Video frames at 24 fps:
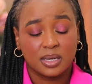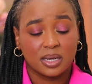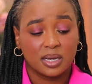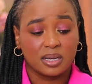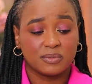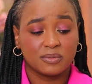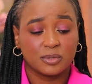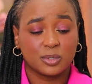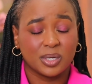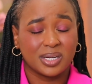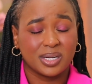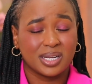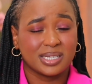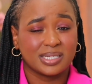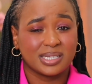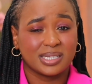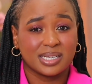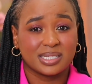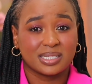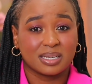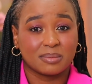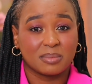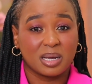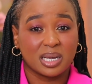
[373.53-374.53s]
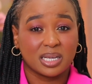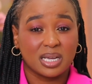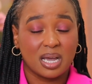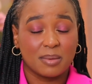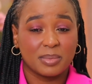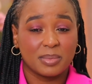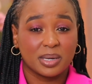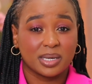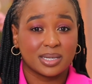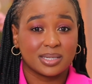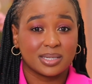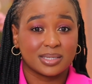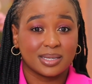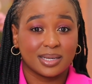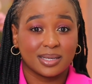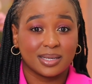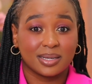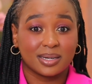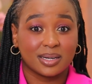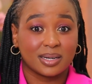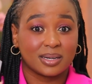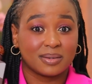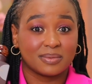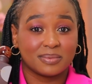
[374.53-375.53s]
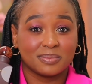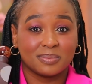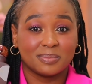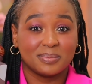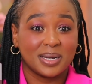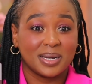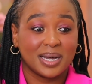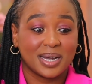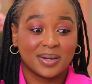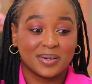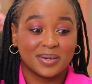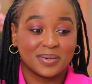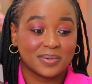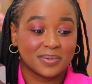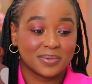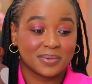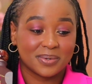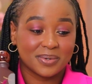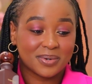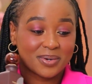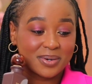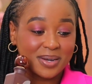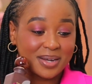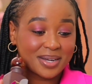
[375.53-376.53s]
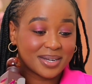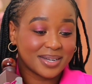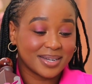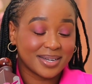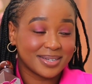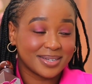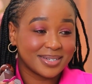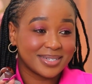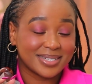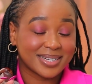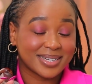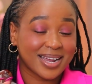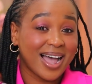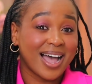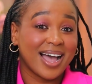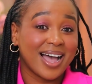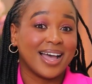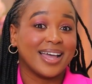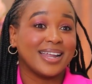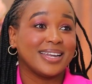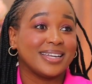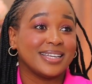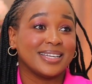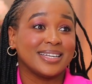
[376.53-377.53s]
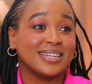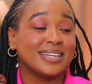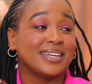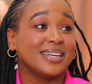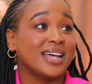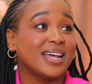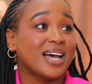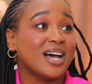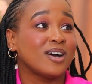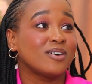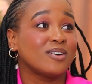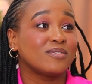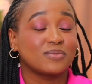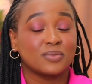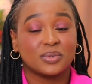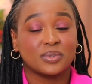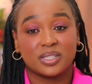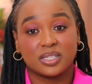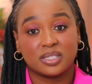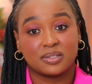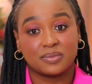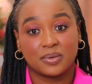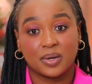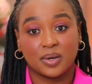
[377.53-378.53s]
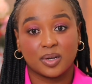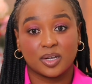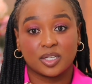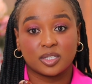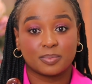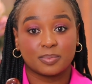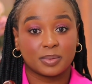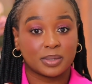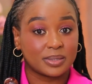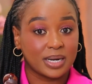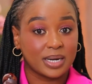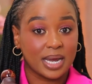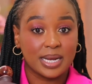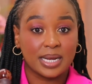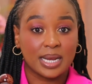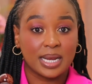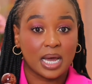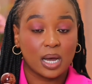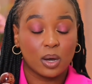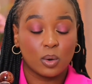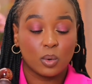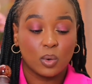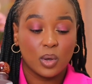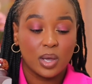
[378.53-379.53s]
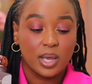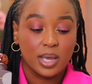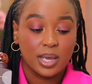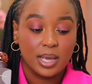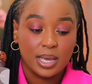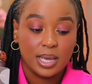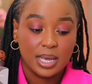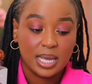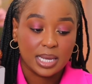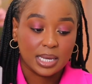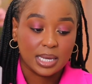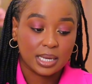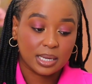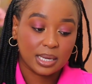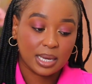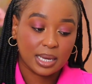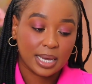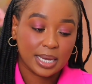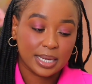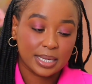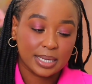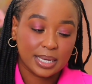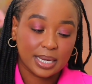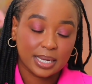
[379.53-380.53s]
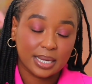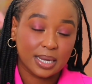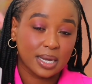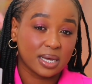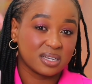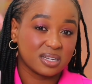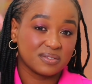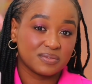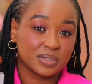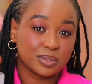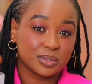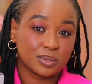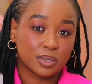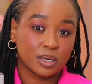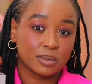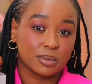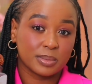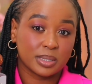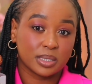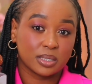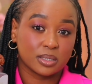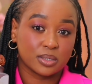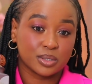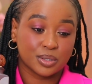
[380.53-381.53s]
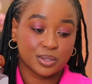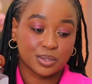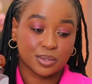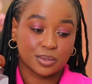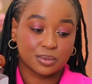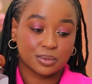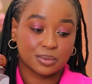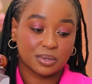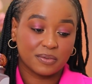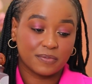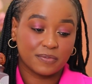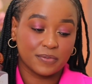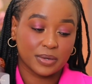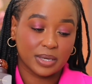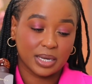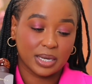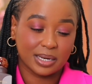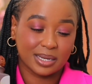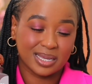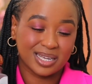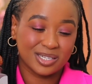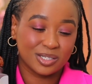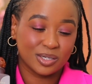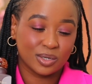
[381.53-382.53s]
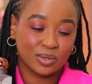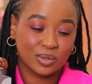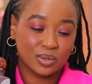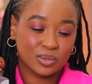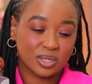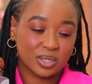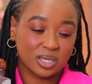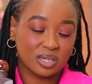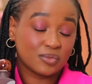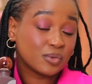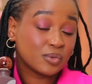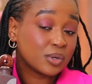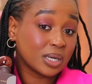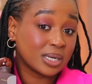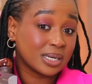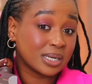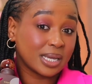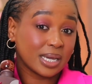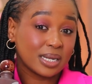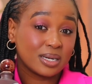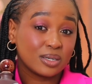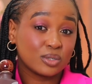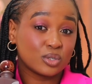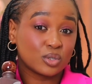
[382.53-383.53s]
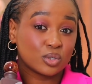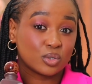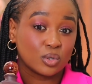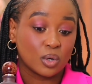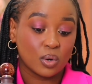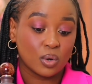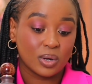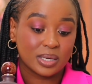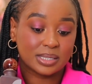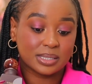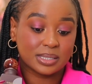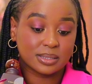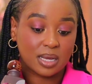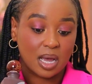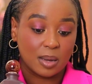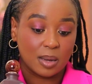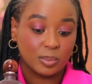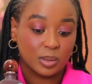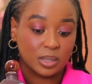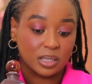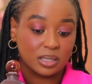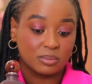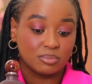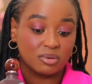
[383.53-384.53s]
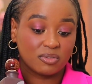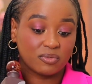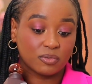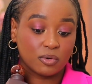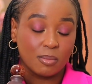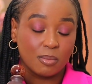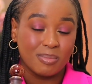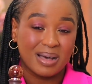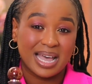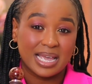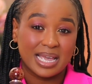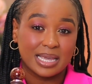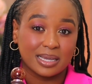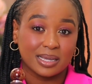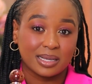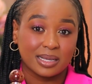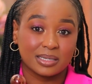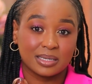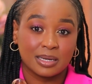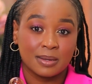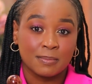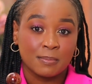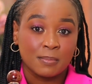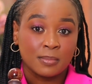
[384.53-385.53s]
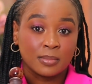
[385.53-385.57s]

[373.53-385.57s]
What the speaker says: Every 28 days I might come back and say that I'm now entirely in love with this fragrance. But right now, I can't even recommend it to you. If you can get your nose on, if you can get in store and sample it before buying it,